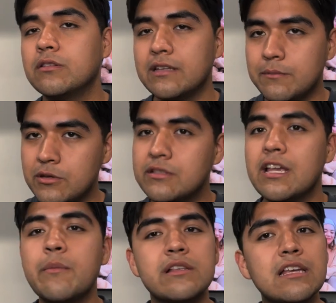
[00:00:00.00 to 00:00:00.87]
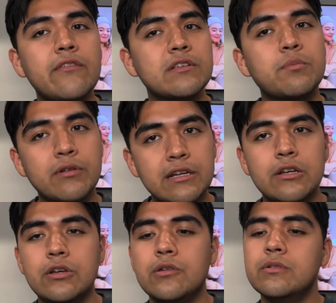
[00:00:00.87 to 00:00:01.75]
The museum itself is pretty
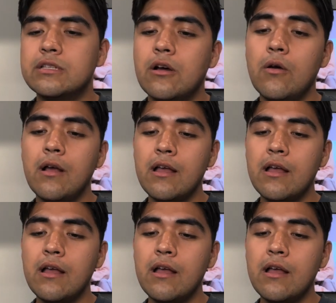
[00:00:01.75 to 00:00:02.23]
new, so